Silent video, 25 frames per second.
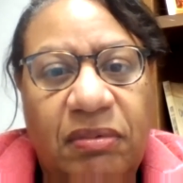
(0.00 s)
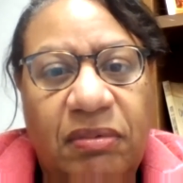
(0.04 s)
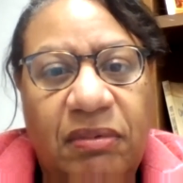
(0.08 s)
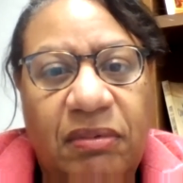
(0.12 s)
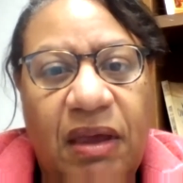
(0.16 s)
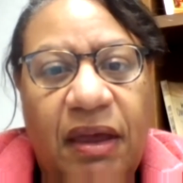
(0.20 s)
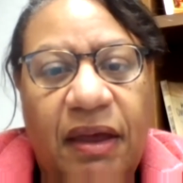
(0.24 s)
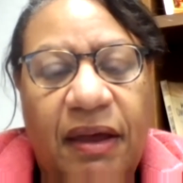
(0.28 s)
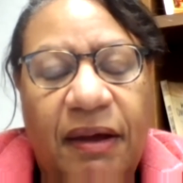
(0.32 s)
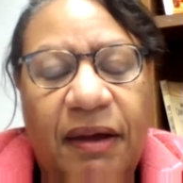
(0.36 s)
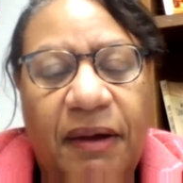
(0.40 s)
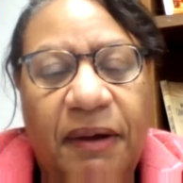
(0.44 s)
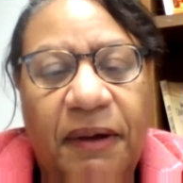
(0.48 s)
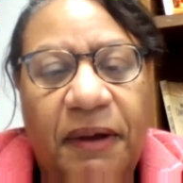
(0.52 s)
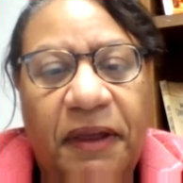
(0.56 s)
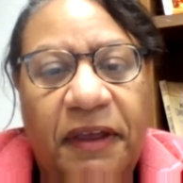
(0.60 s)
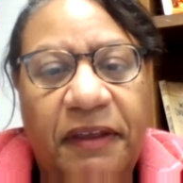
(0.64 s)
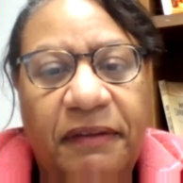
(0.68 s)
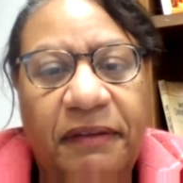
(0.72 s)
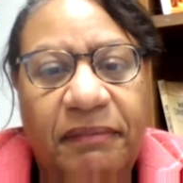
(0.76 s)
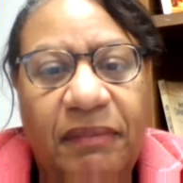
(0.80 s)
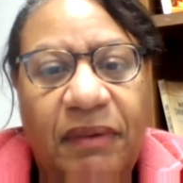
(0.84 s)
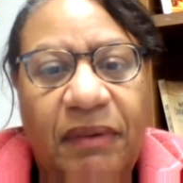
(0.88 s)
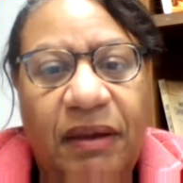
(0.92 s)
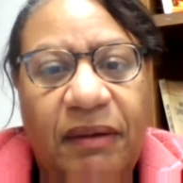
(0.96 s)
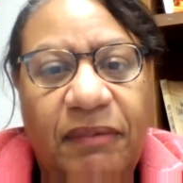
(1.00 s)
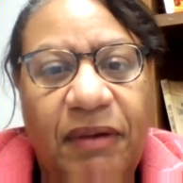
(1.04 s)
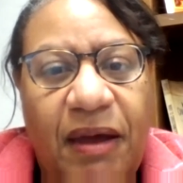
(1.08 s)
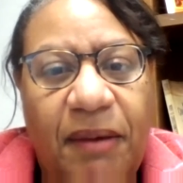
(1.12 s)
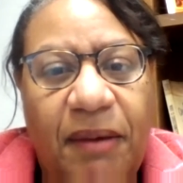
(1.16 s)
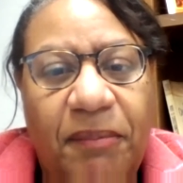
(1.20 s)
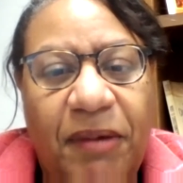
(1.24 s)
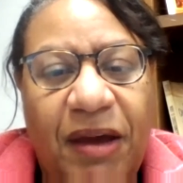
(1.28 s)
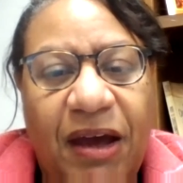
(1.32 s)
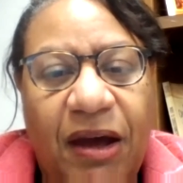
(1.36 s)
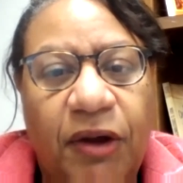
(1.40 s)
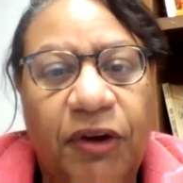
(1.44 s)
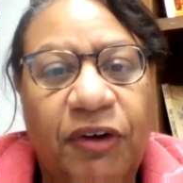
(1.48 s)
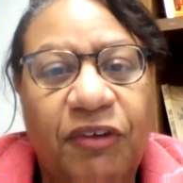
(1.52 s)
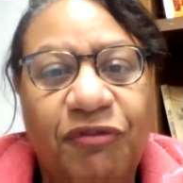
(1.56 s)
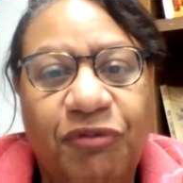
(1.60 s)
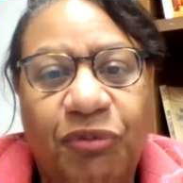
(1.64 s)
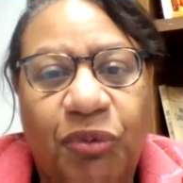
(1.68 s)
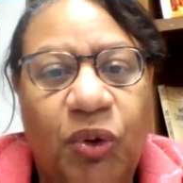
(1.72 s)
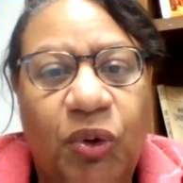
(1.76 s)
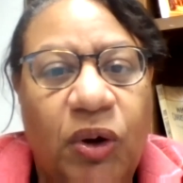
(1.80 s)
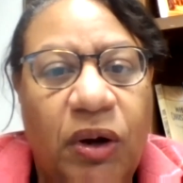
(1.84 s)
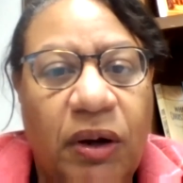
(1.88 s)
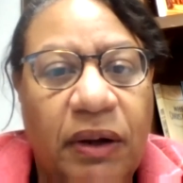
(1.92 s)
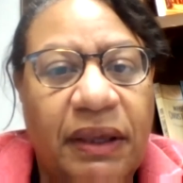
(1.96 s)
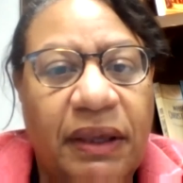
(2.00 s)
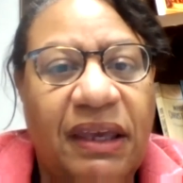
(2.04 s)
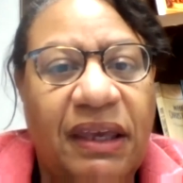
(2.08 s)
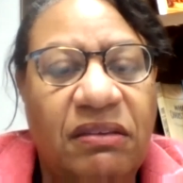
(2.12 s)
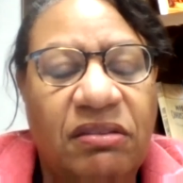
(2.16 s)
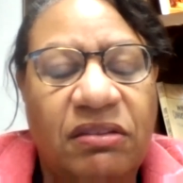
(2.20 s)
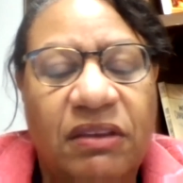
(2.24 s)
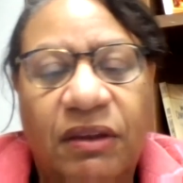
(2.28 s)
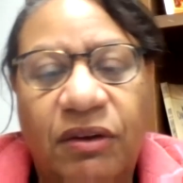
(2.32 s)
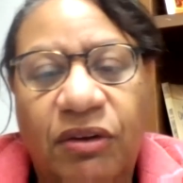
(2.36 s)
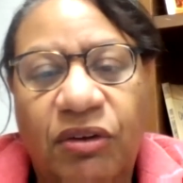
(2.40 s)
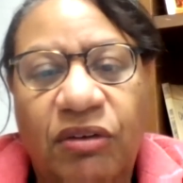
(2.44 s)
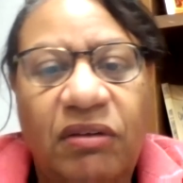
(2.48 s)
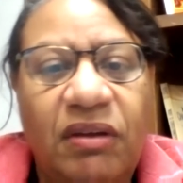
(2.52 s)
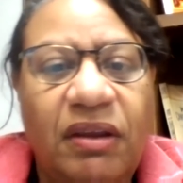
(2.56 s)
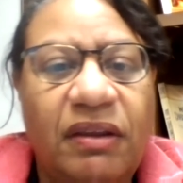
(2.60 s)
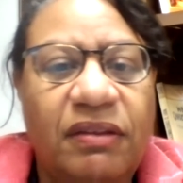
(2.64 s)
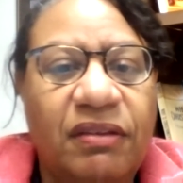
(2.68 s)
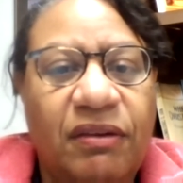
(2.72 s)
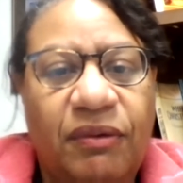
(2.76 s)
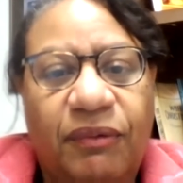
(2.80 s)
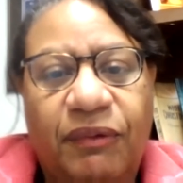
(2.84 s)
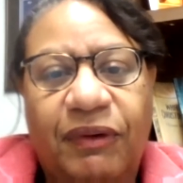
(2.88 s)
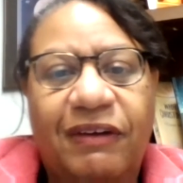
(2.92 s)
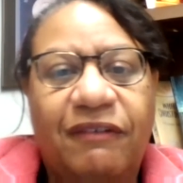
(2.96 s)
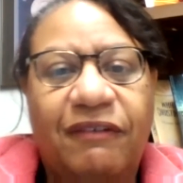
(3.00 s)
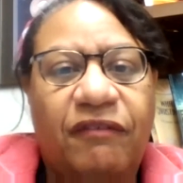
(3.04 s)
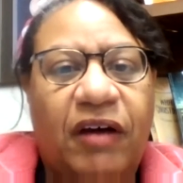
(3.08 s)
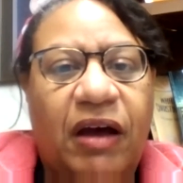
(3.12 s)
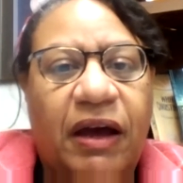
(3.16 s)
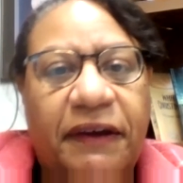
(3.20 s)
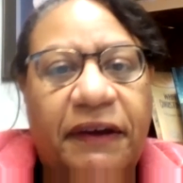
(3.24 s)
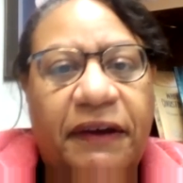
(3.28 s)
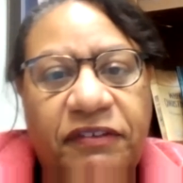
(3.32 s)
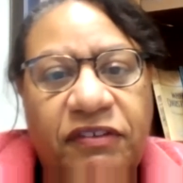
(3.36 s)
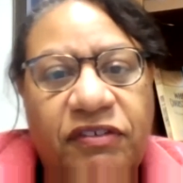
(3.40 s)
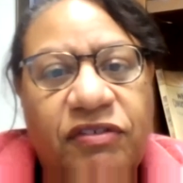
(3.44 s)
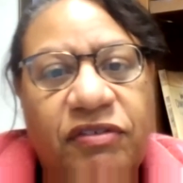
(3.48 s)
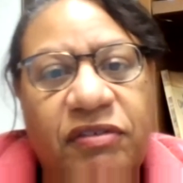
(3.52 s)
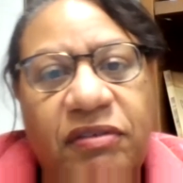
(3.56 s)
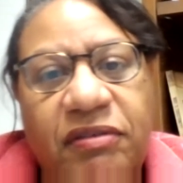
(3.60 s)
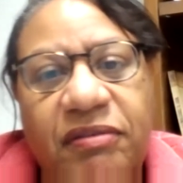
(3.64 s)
amount of work in the revised